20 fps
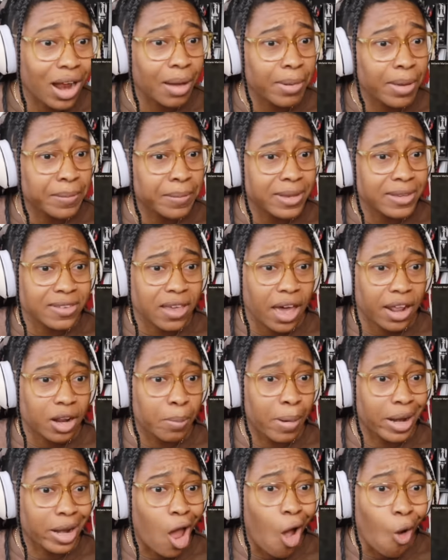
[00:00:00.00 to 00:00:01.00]
baby's got a
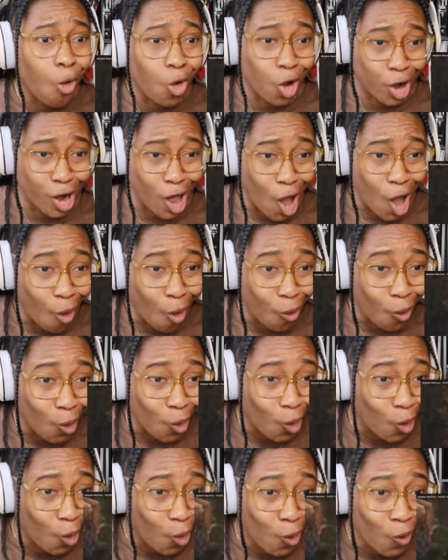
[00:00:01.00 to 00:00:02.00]
badonk-a-donk.
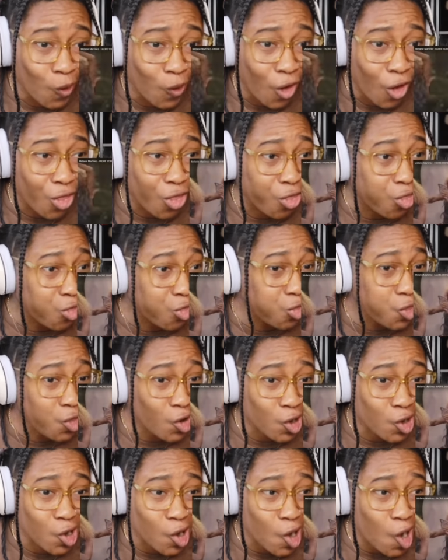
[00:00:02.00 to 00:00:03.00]

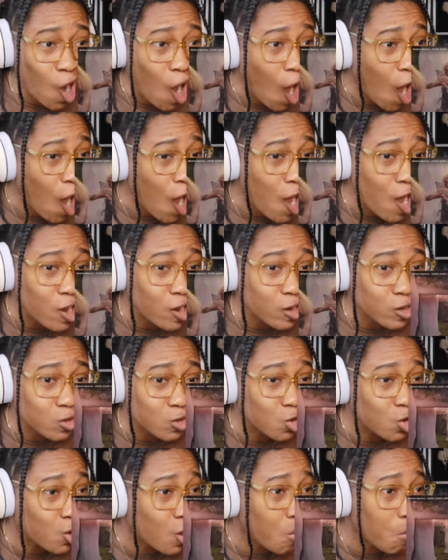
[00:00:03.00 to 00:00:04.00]
Thicker eyes in
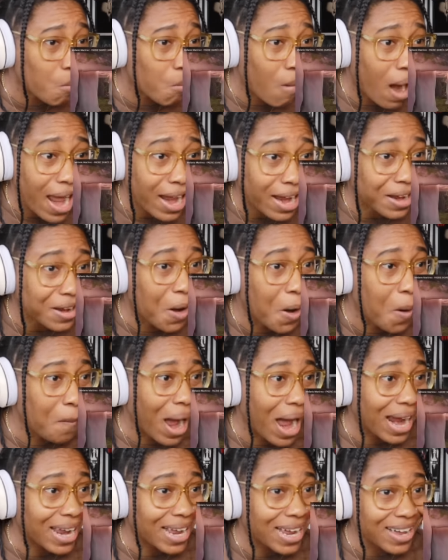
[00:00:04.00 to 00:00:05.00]
the back. Oh
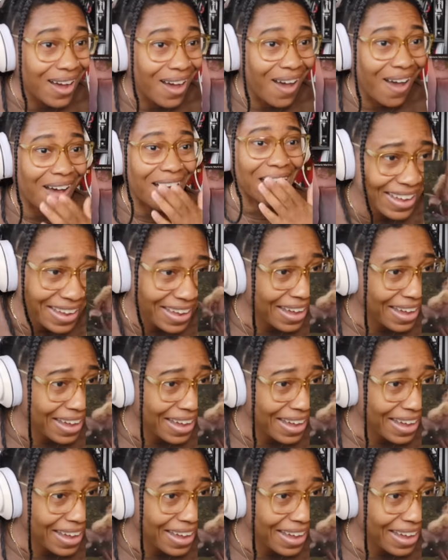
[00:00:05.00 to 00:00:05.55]
my God.